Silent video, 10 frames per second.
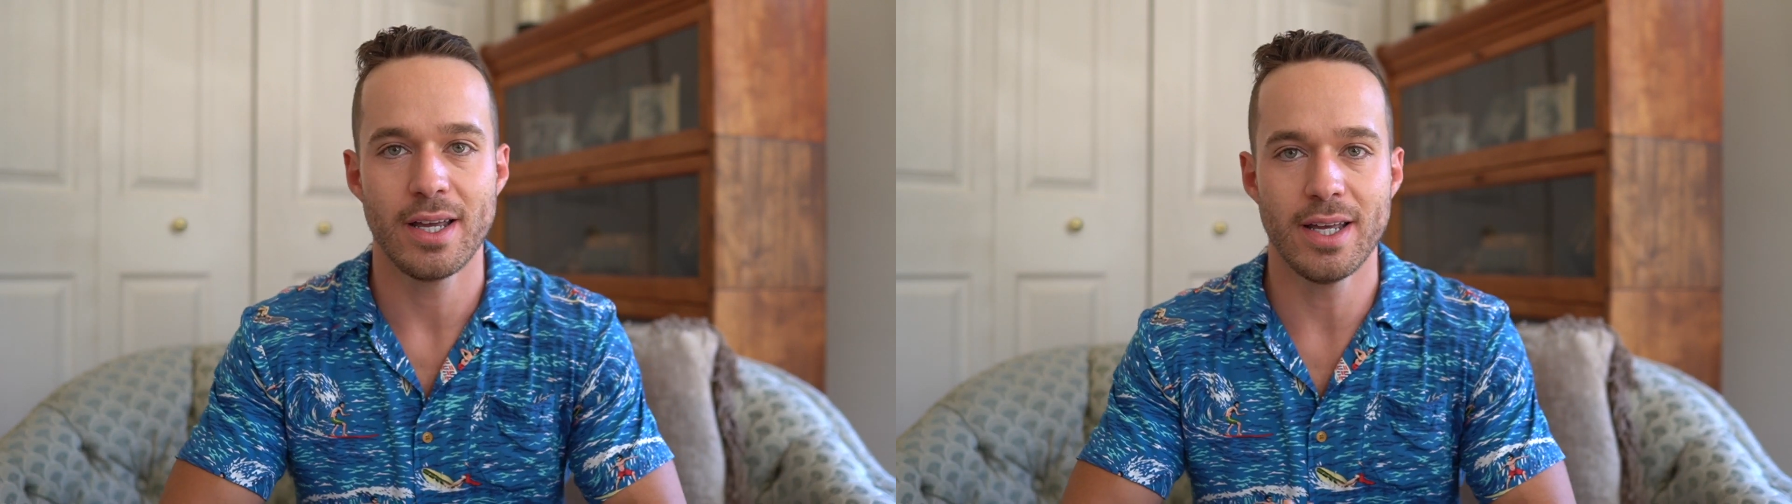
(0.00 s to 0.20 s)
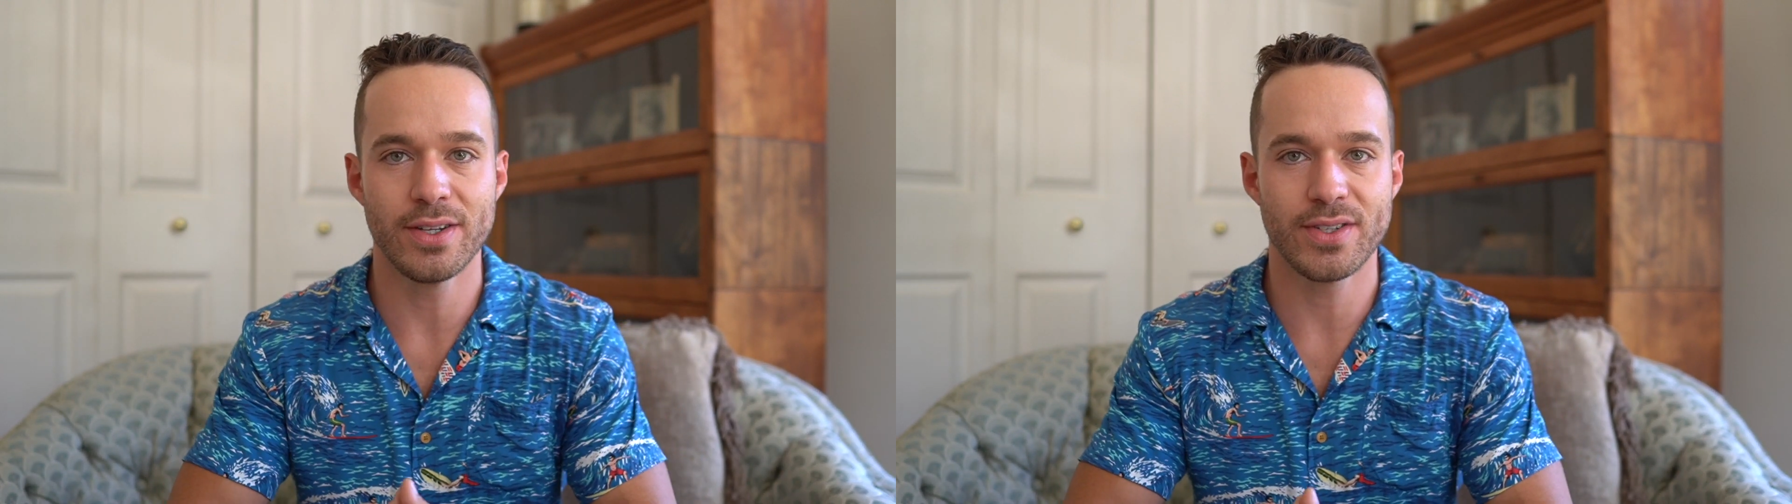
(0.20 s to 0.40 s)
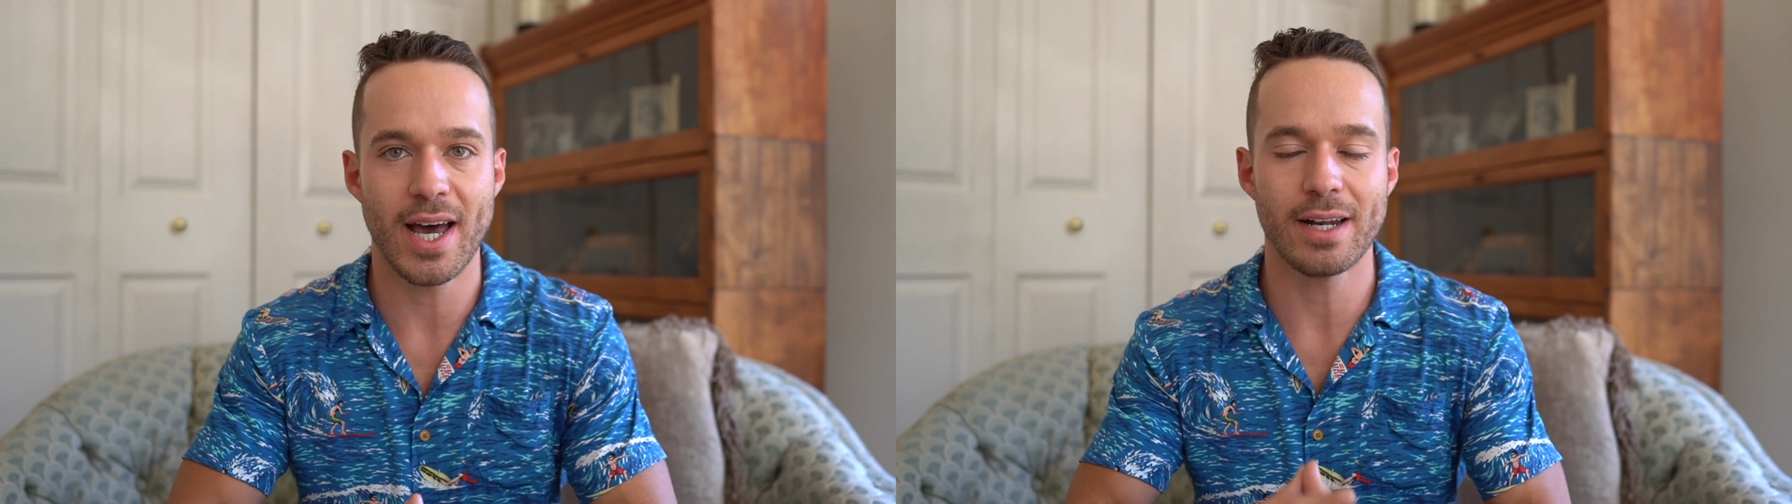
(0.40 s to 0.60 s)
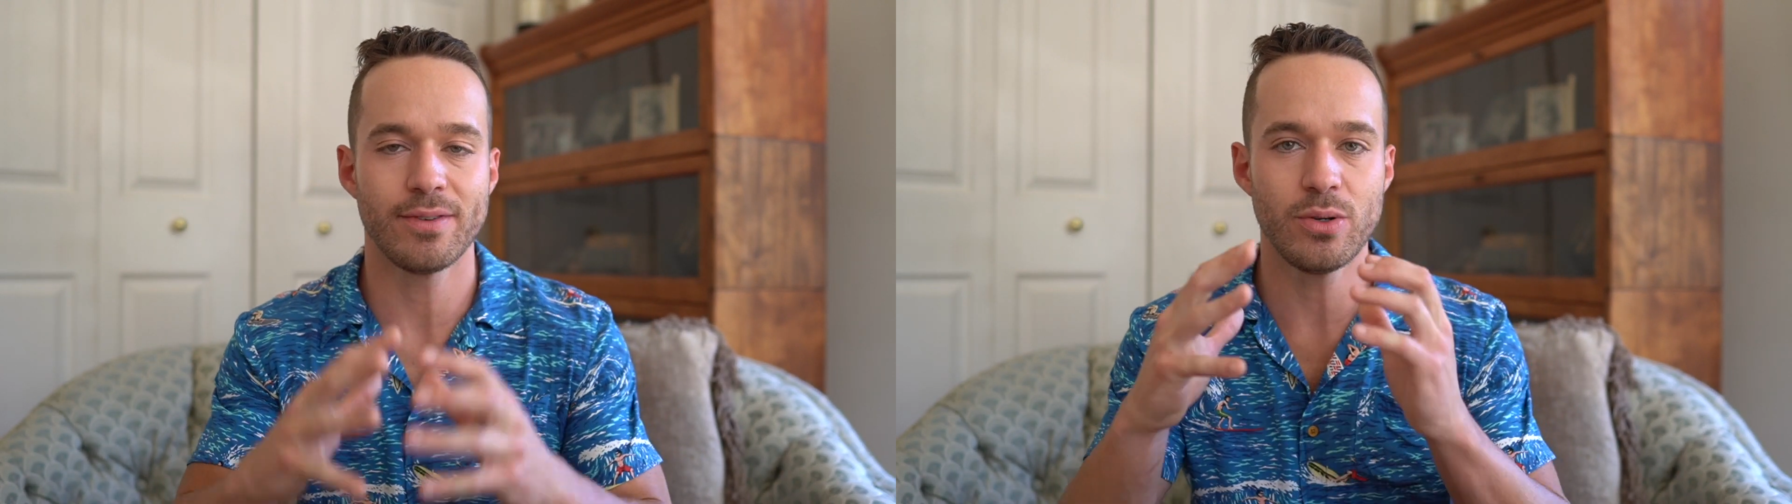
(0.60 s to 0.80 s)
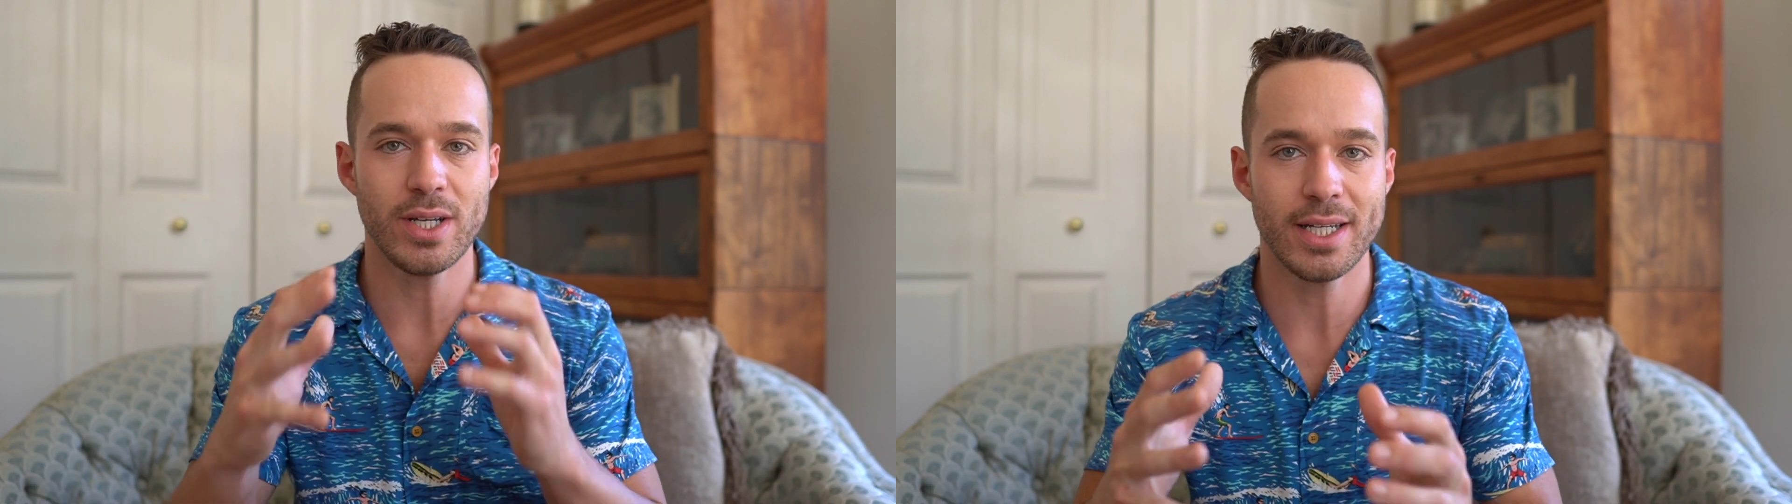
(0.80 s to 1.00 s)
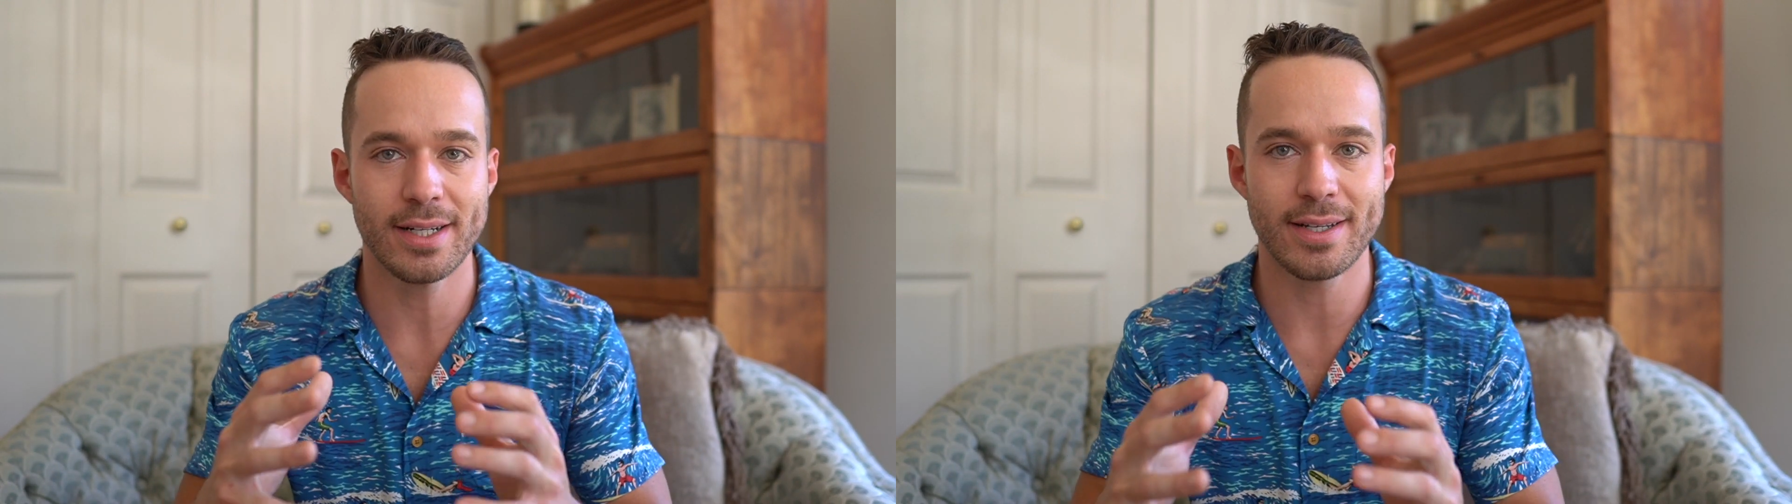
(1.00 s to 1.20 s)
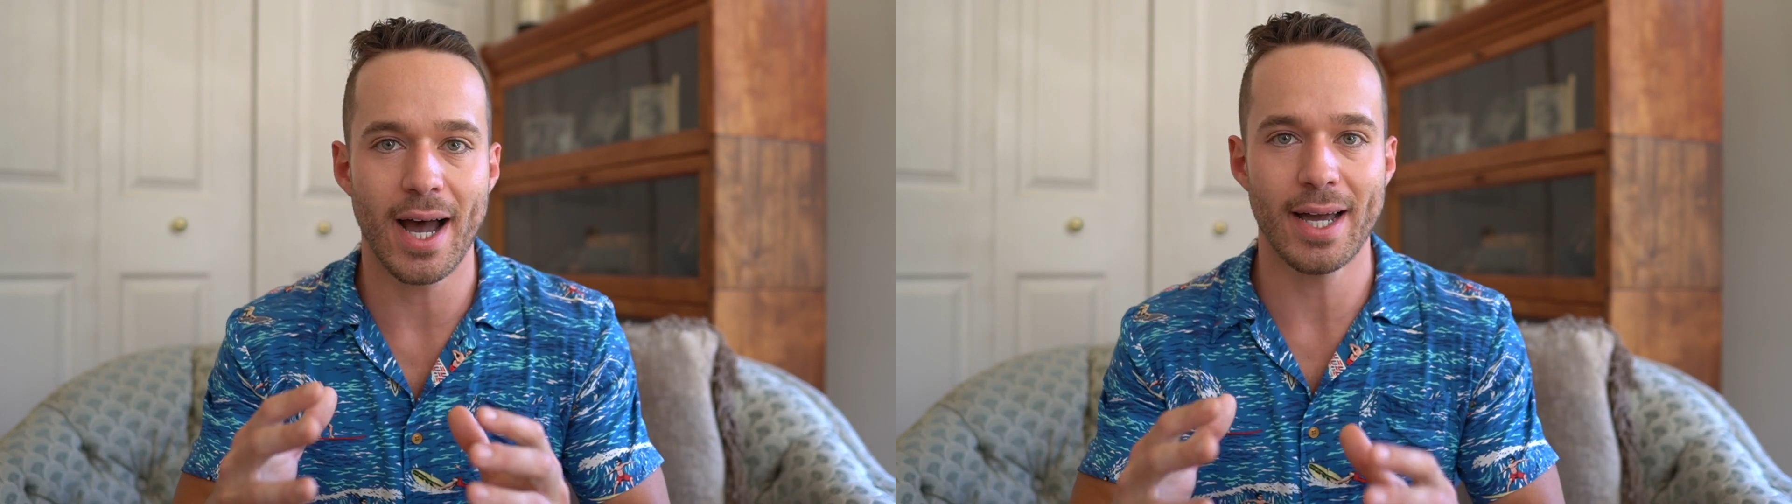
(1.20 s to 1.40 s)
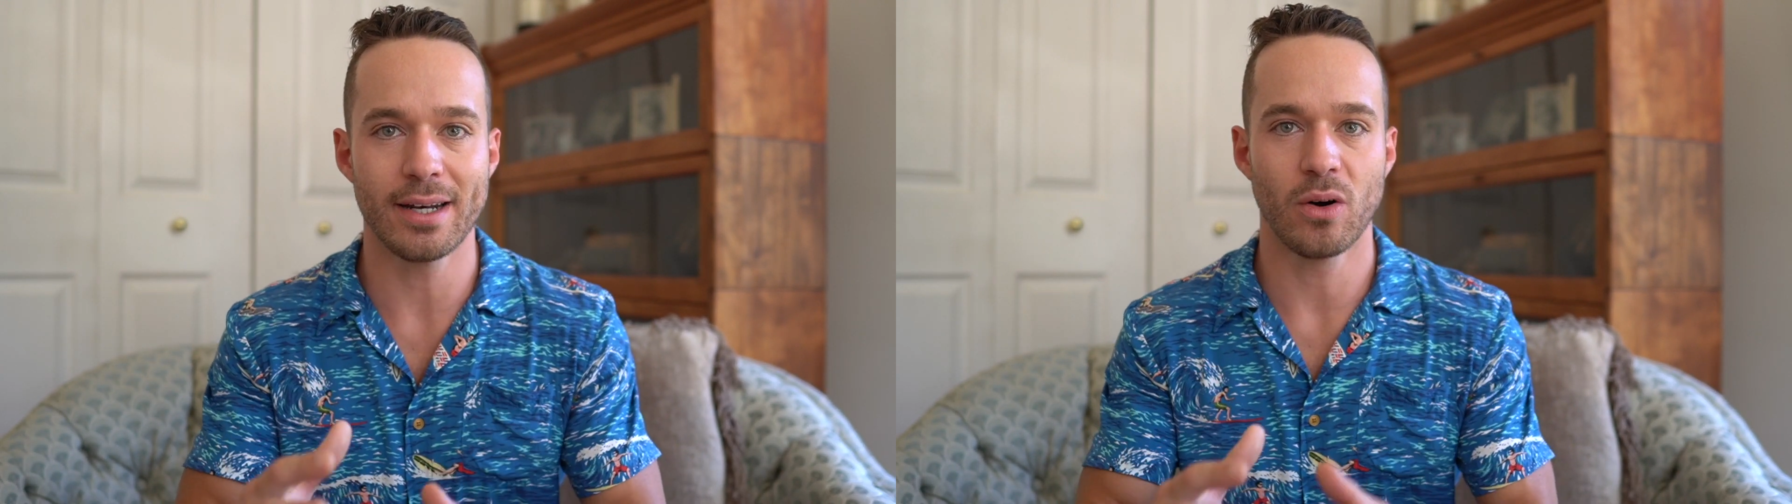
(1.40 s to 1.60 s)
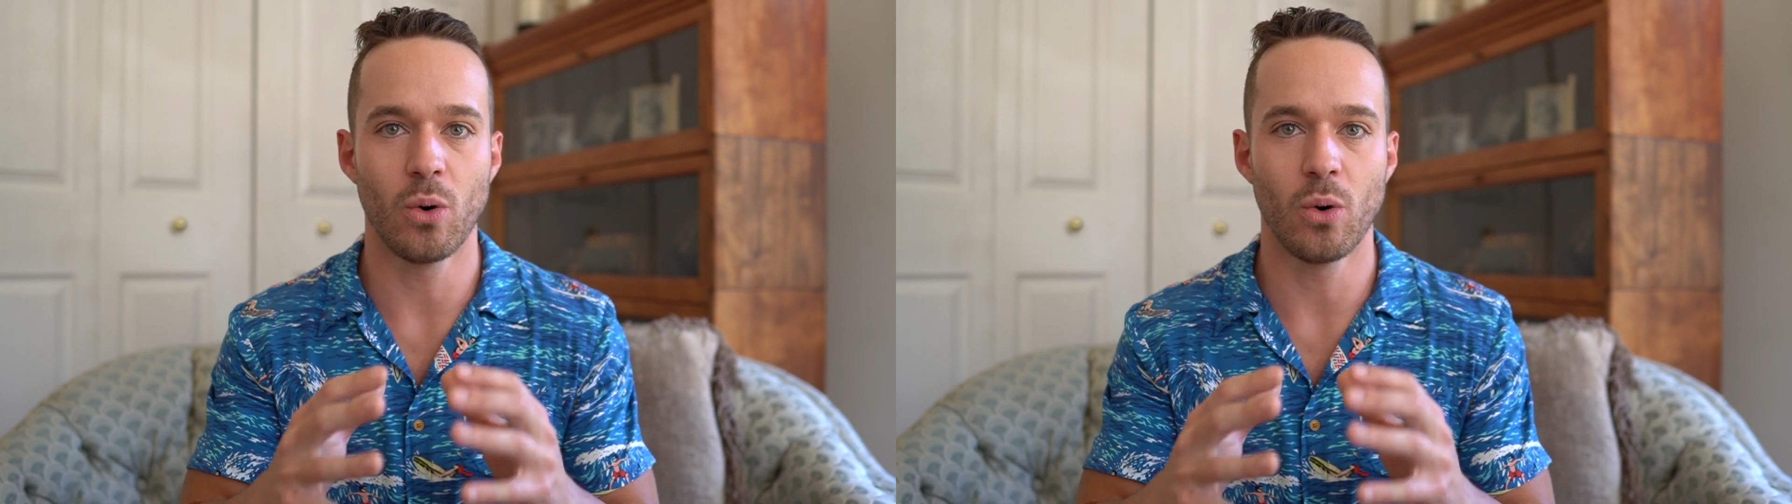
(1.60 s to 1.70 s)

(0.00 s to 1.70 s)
is that if you eat a diet